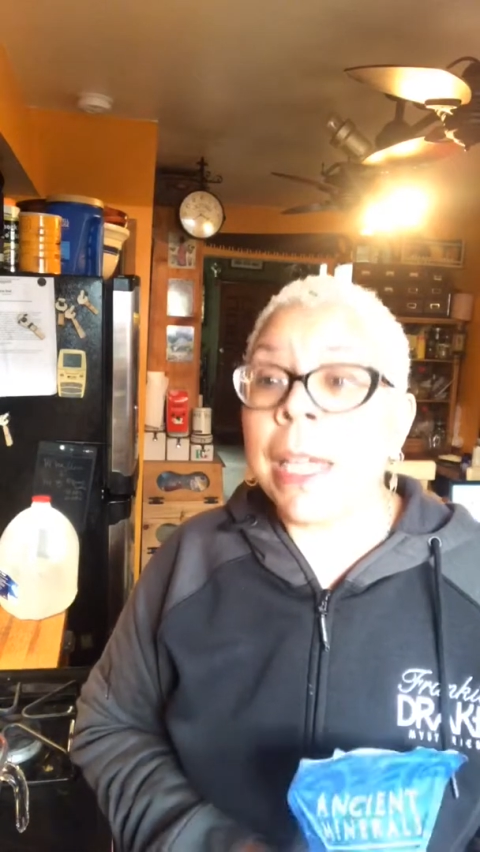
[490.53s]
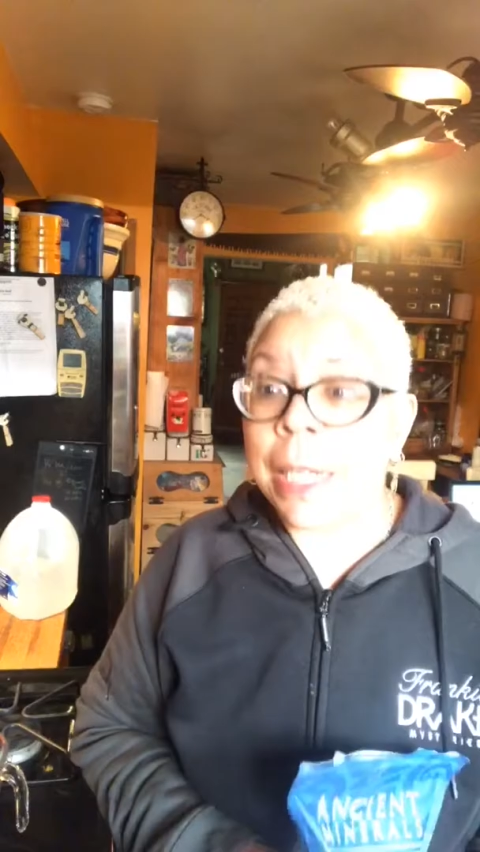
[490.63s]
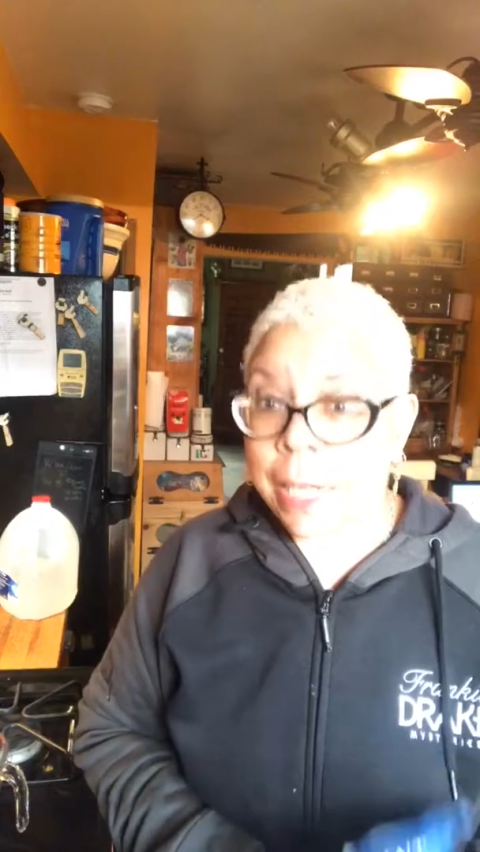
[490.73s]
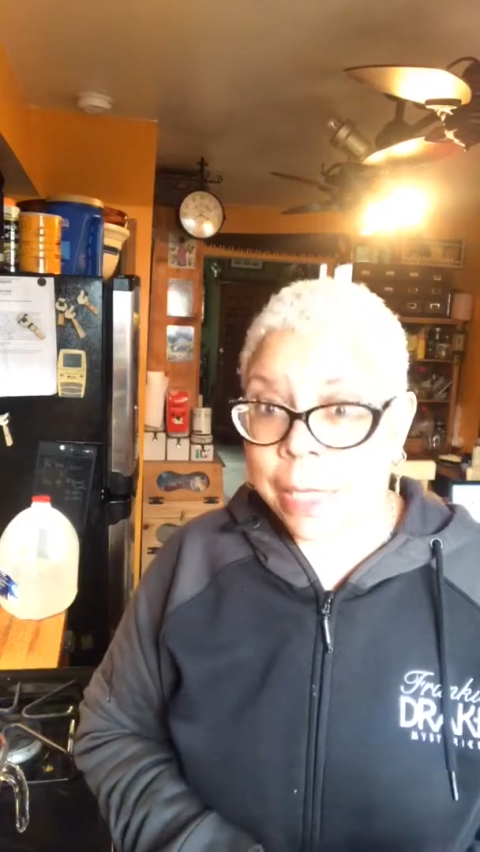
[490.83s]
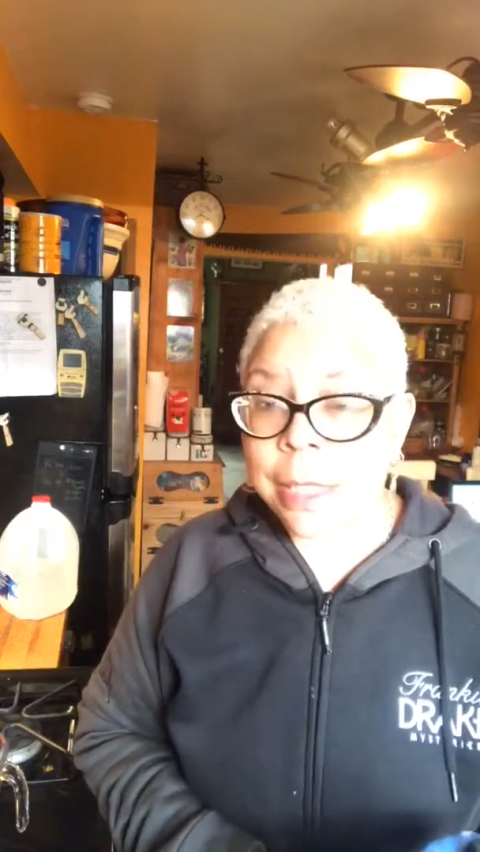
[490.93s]

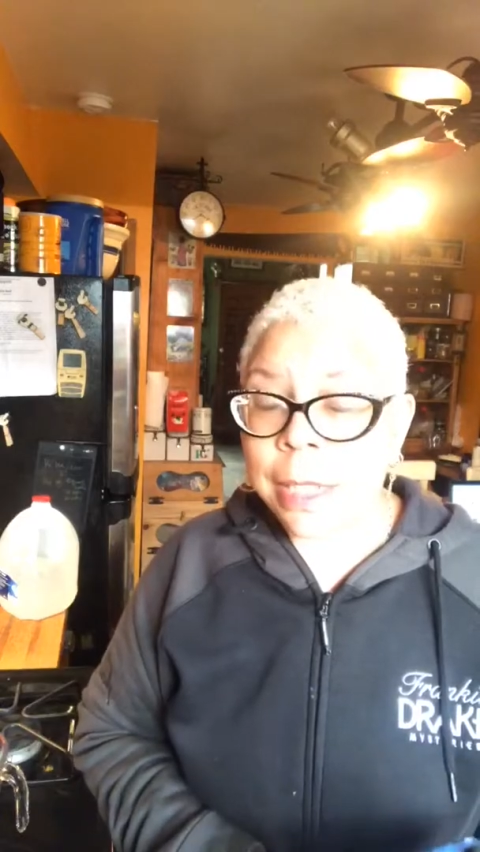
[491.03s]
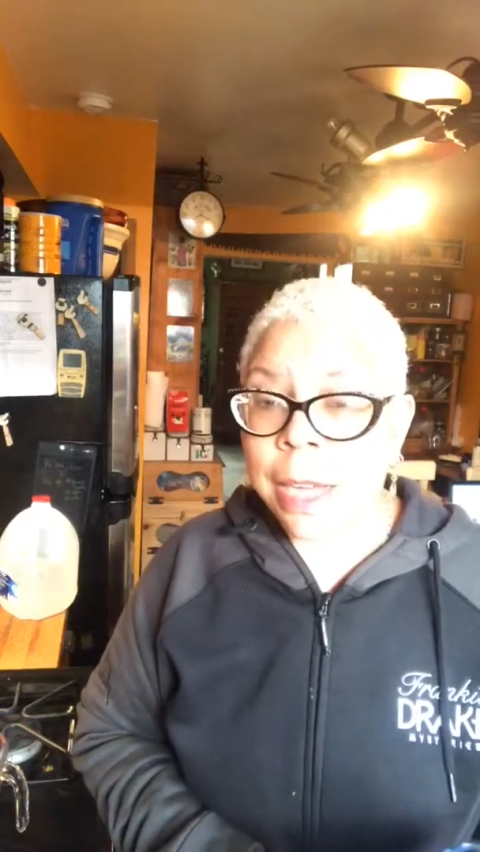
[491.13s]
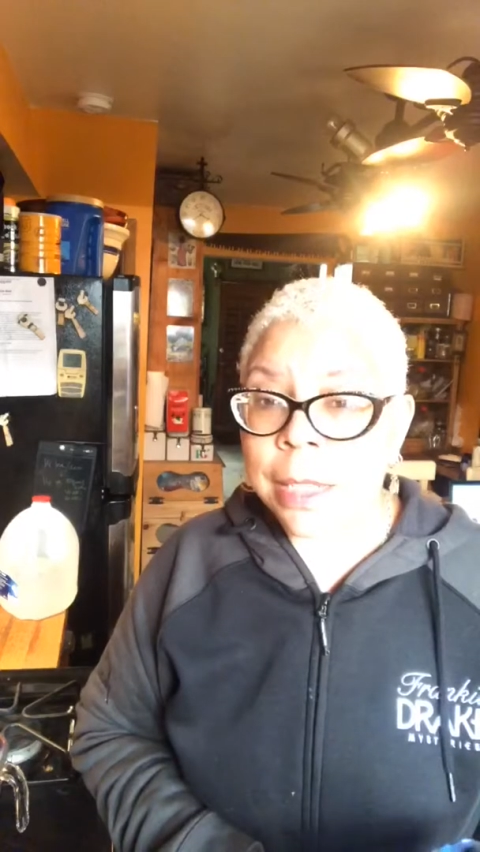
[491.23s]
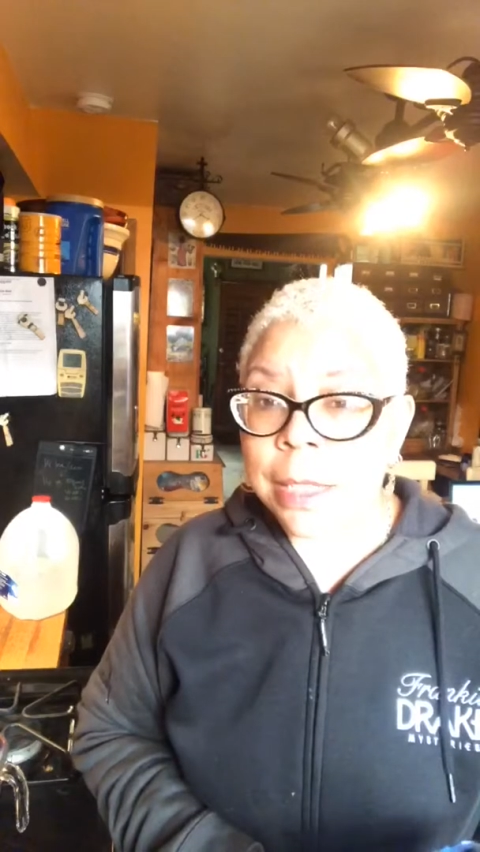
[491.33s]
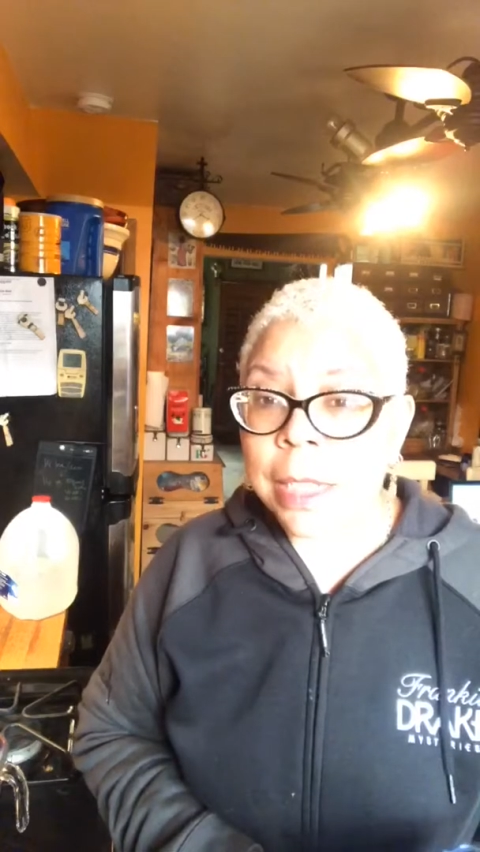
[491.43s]
Yes, it
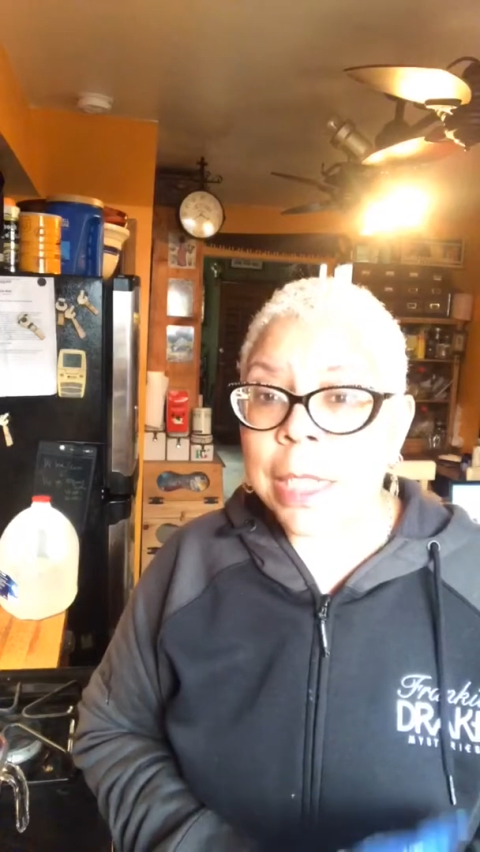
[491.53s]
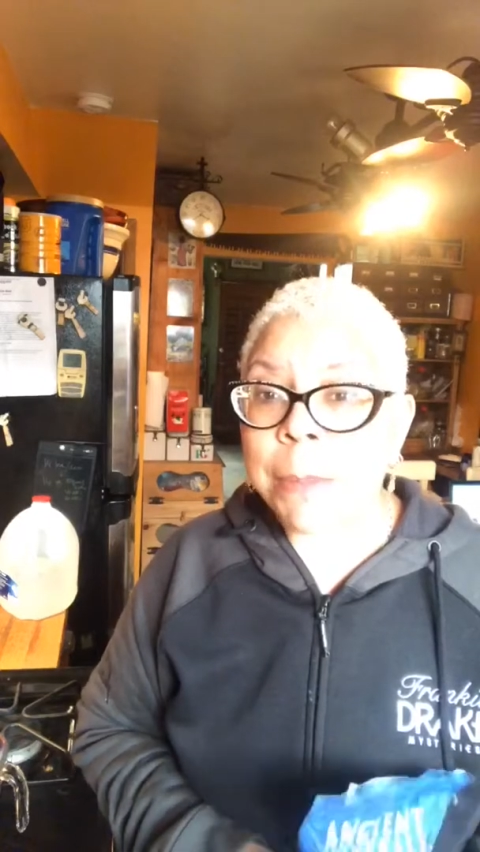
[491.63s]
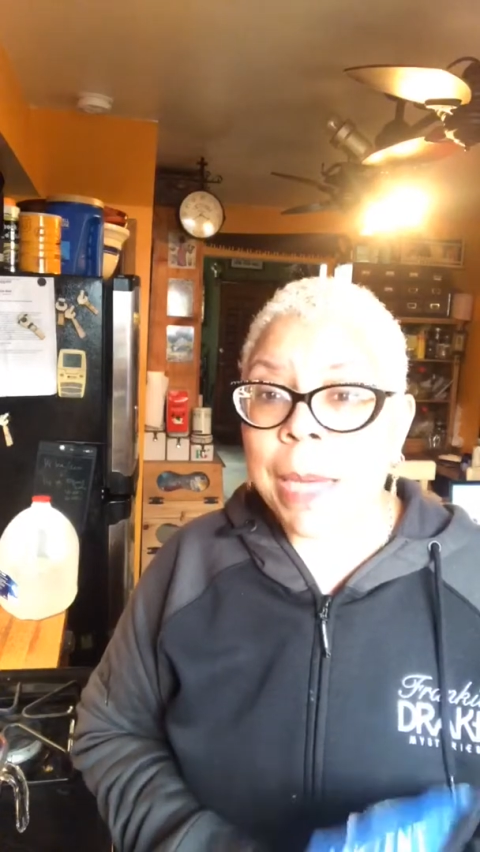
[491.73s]
does. It's